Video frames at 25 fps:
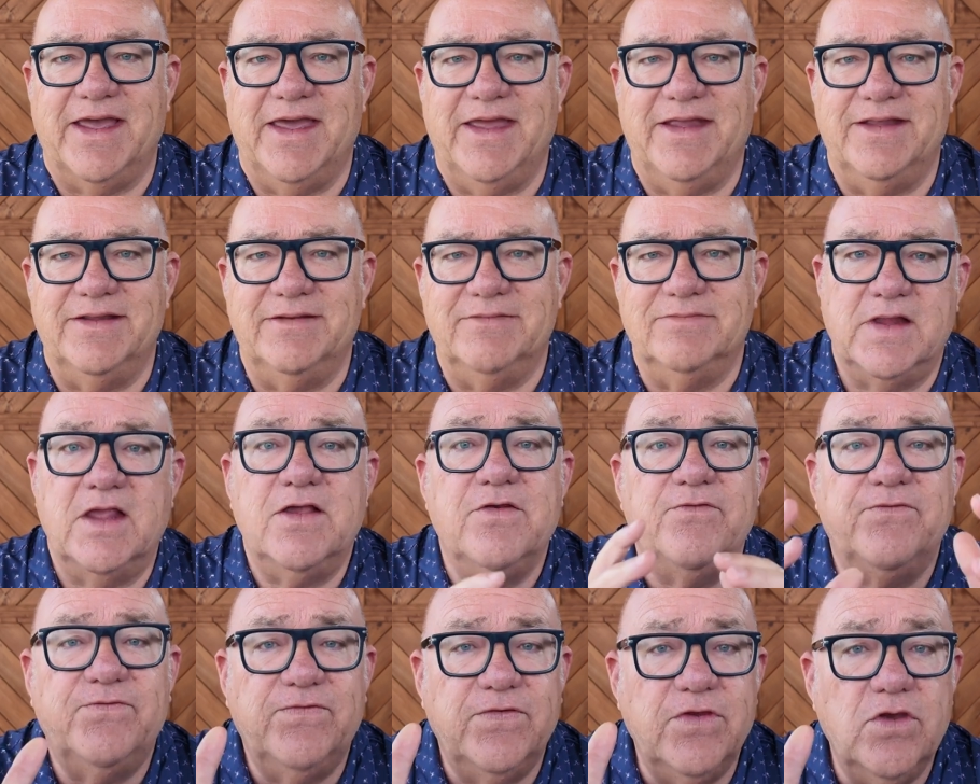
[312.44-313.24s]
in.
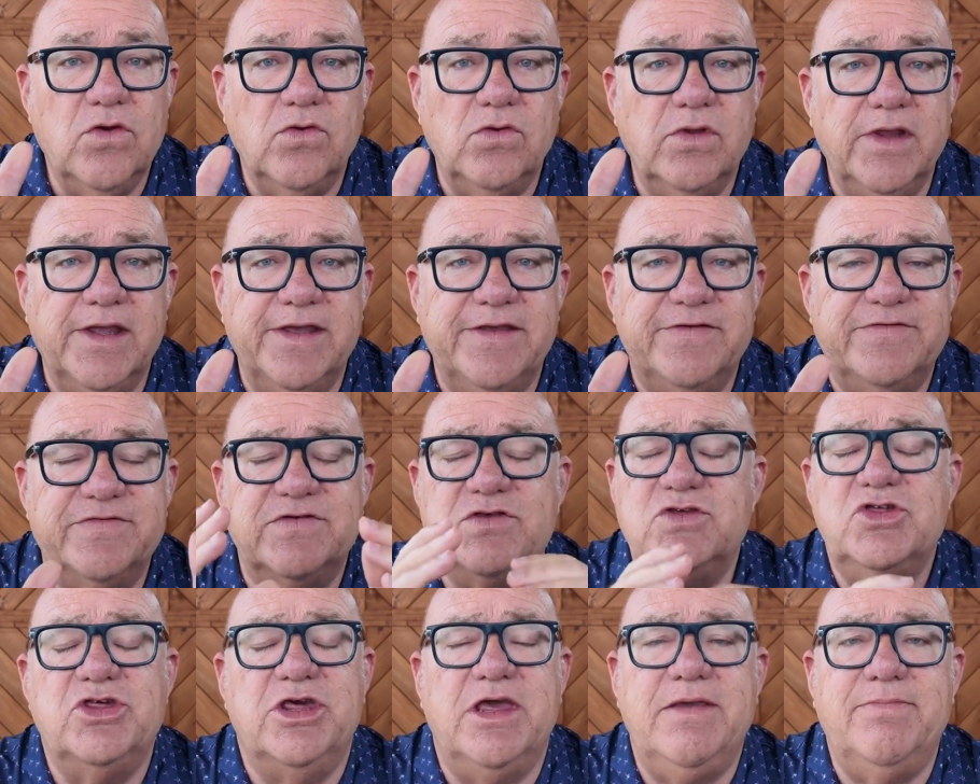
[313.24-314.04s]
Fuel is
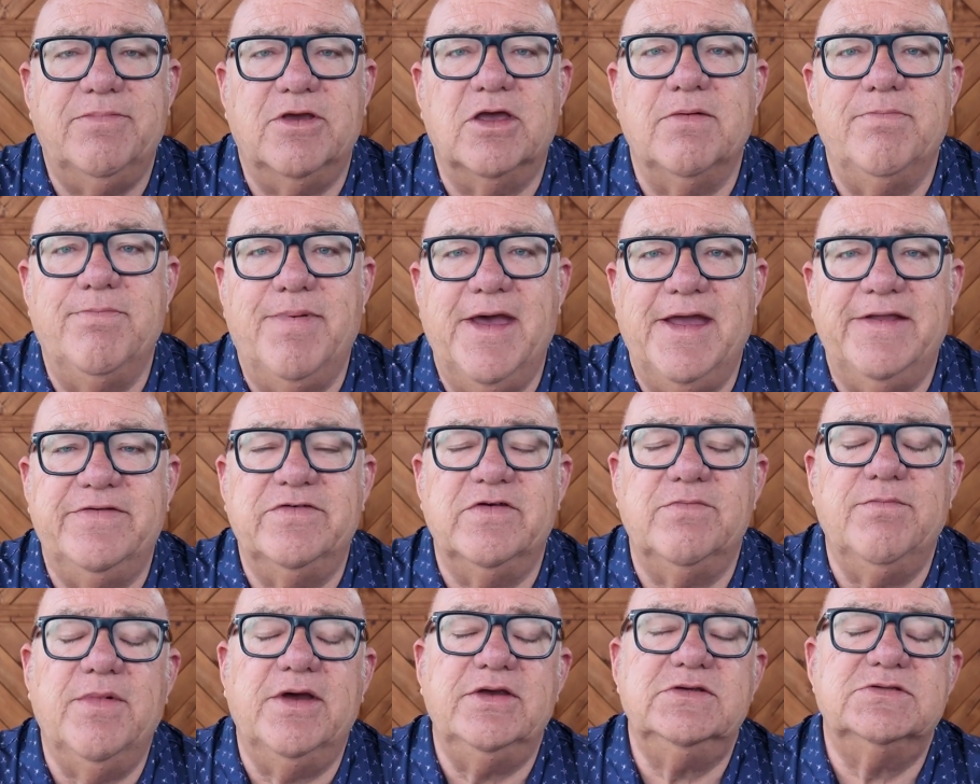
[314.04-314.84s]
cheap compared
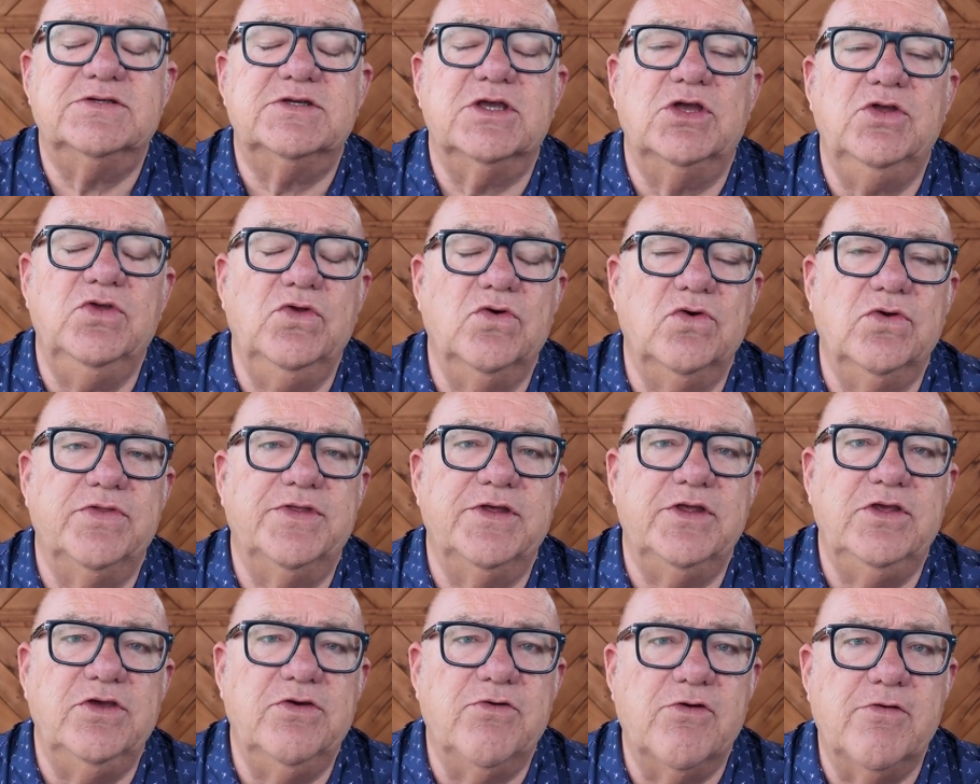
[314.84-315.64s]
to most
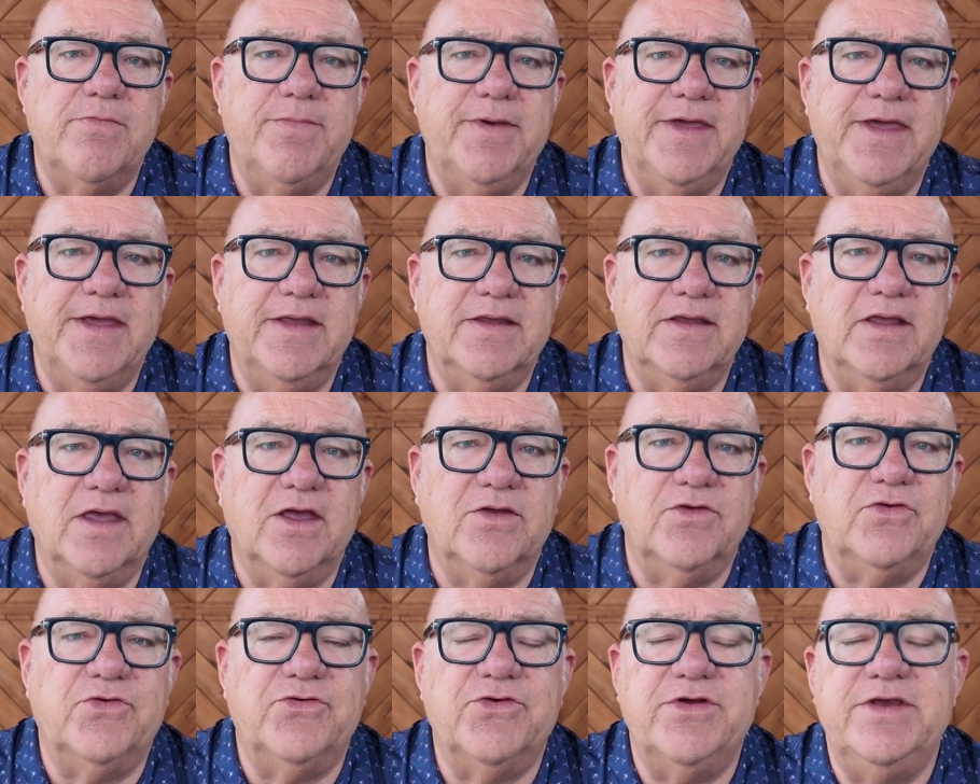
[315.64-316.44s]
Northern European
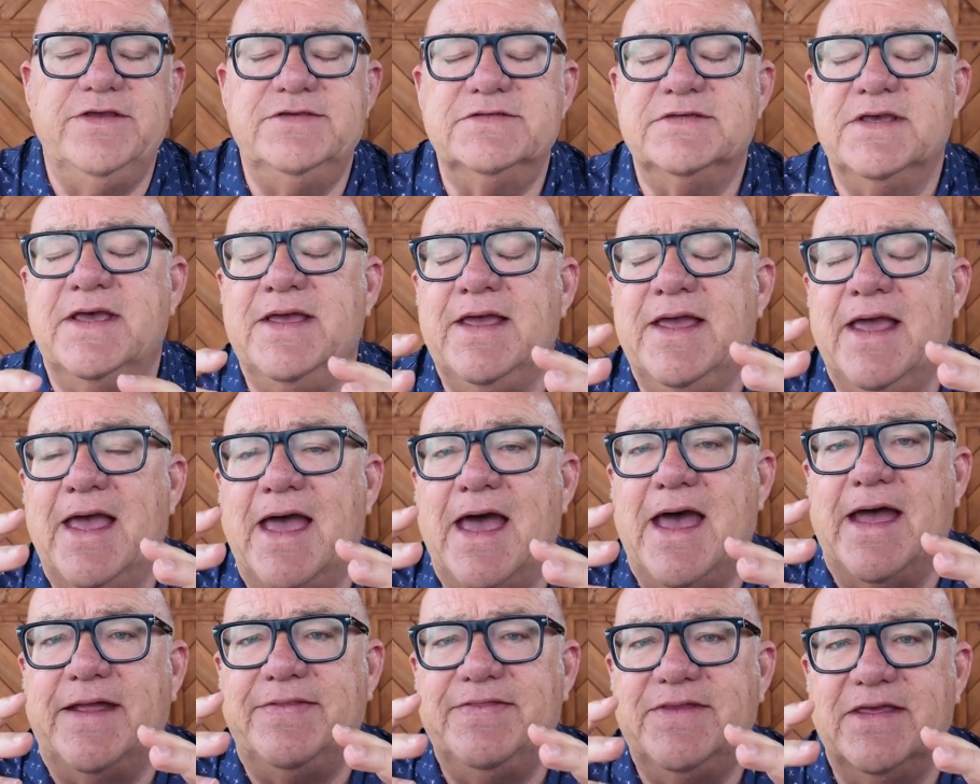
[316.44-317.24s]
countries,
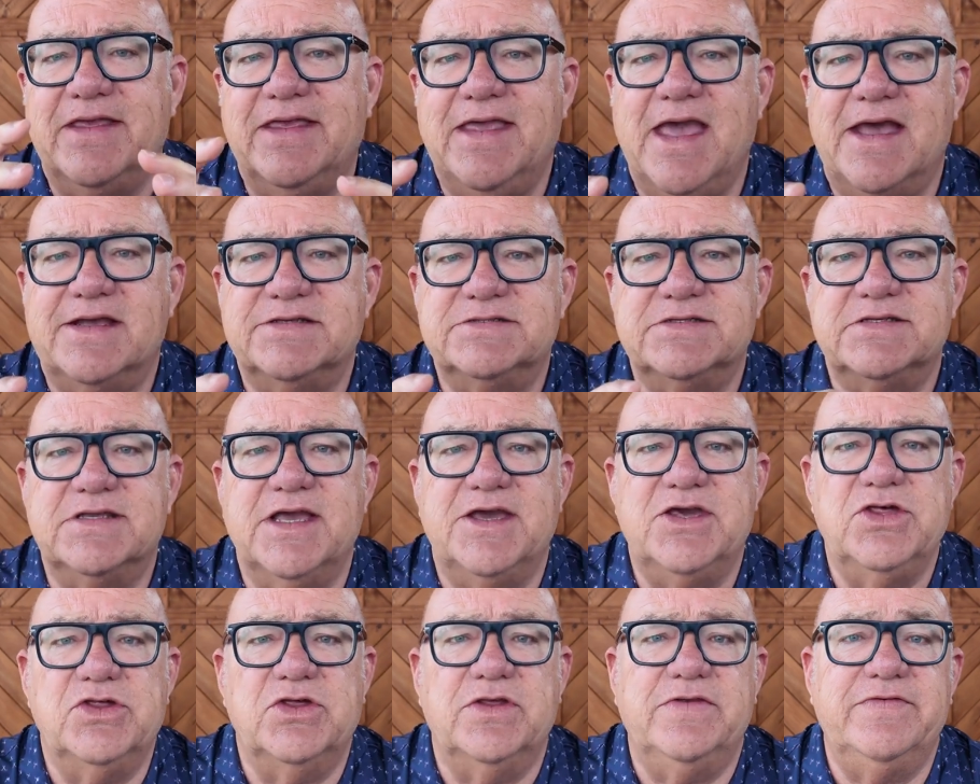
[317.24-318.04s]
and the gas
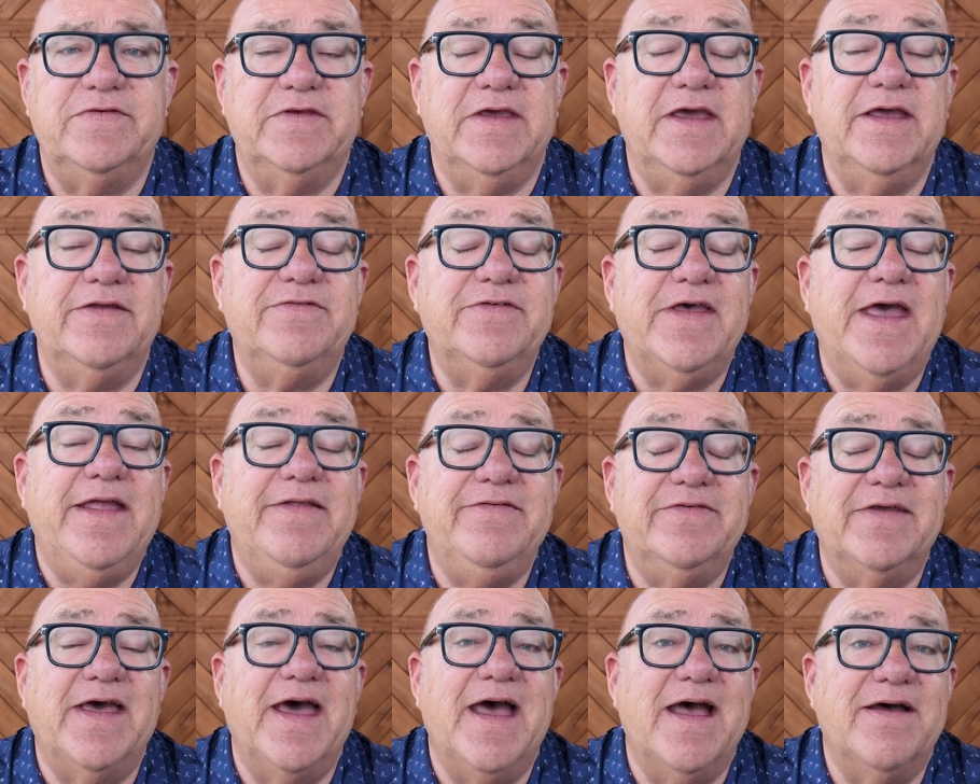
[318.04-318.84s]
stations here
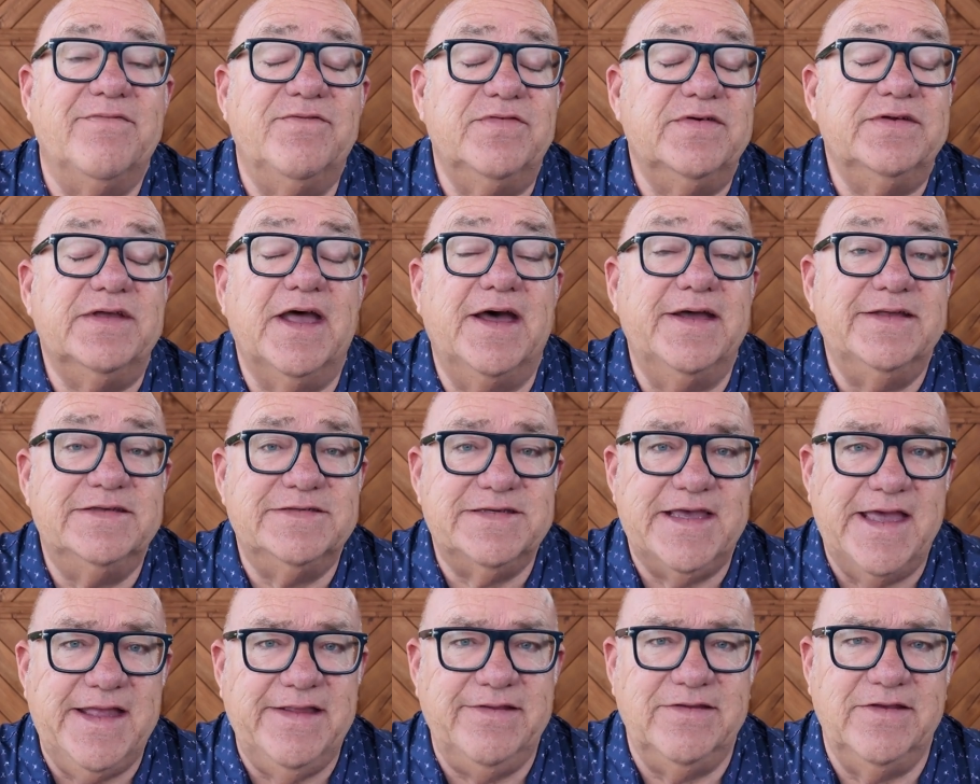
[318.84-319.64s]
tend to have
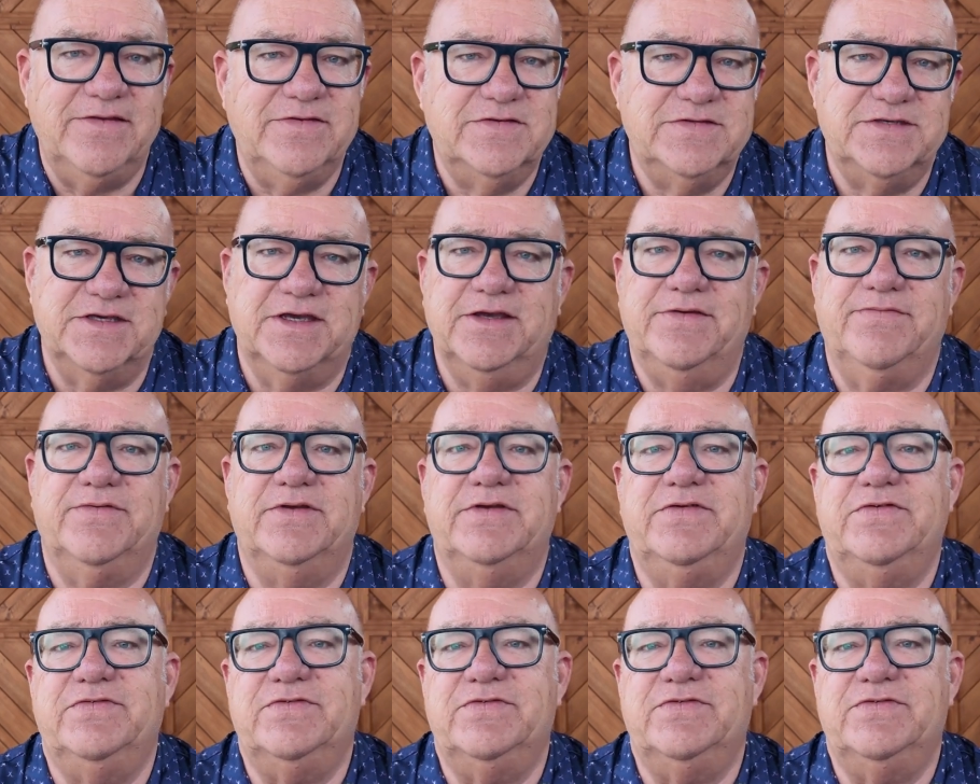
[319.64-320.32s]
attended service.